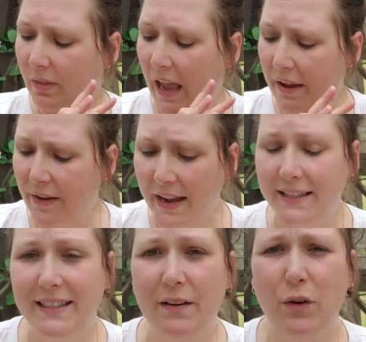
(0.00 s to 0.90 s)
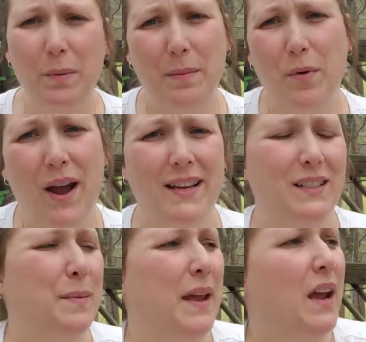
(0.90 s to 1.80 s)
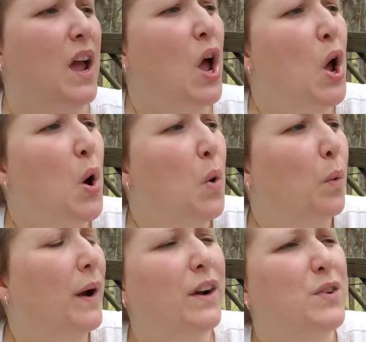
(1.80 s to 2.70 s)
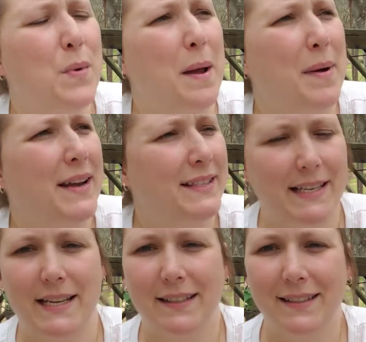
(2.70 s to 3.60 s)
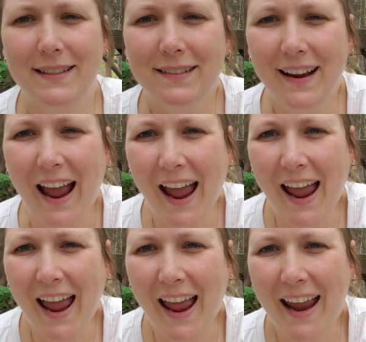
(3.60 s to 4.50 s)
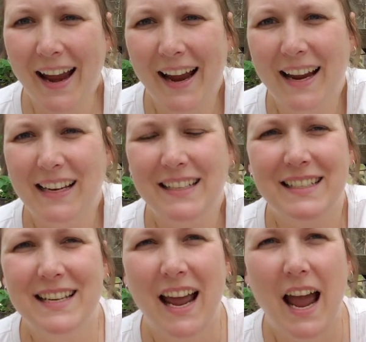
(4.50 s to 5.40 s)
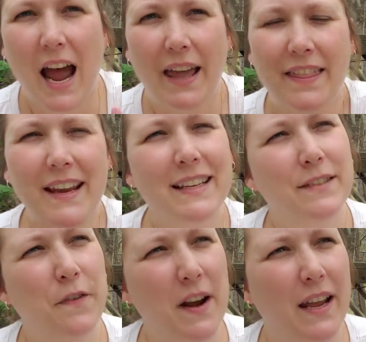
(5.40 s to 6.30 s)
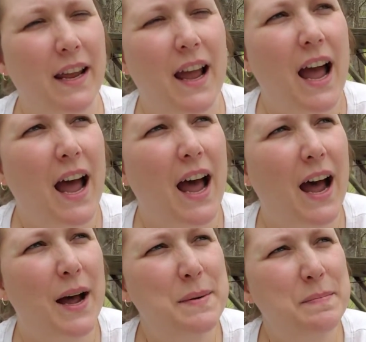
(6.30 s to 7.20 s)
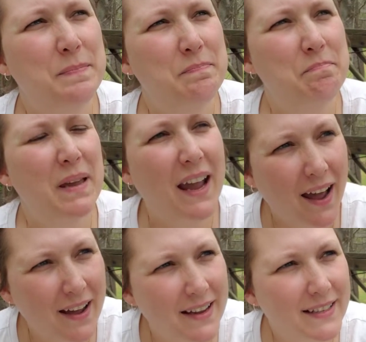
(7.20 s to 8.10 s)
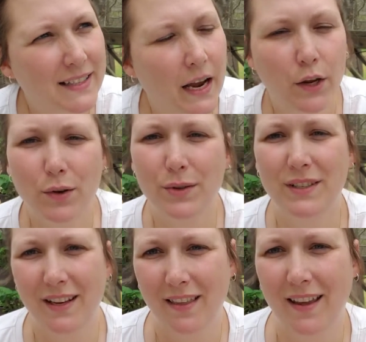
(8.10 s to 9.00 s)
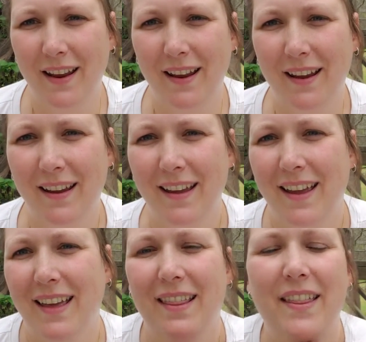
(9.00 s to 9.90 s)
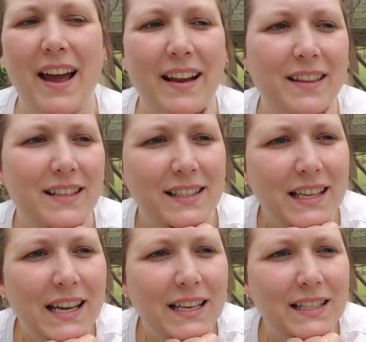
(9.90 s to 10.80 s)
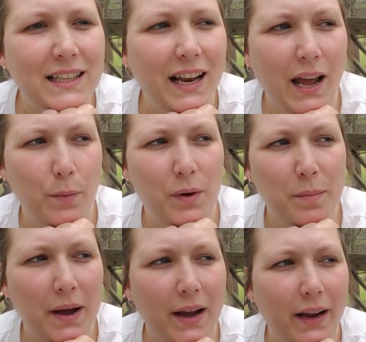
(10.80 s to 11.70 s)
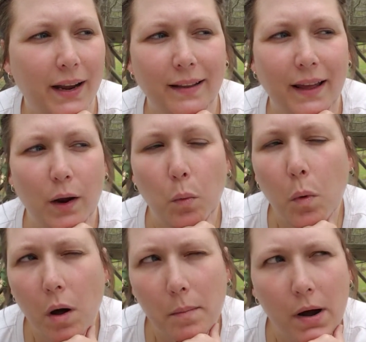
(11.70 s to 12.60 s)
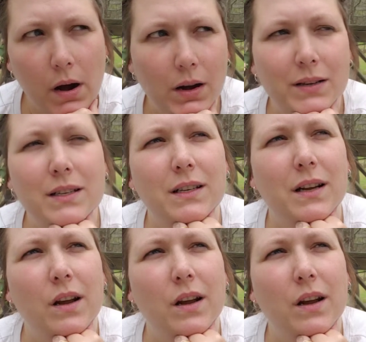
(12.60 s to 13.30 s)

I've had several people ask me, where do I buy seeds? And I think it's funny because I used to think that the seeds that I would buy at like Walmart